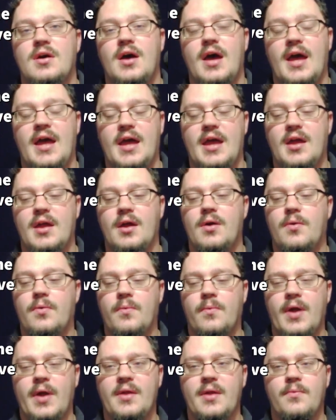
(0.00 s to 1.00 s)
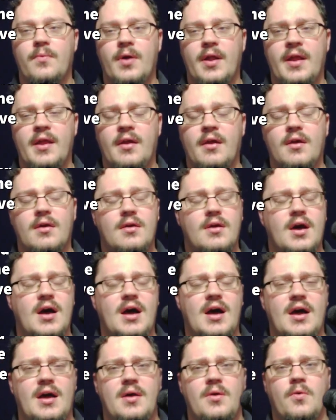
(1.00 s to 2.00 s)
a right-wing
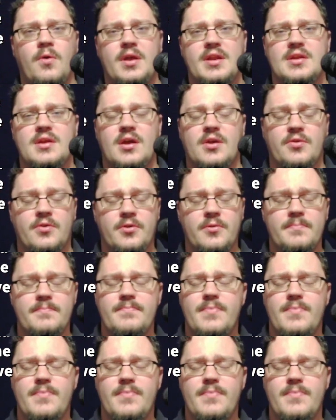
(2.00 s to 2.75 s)
group.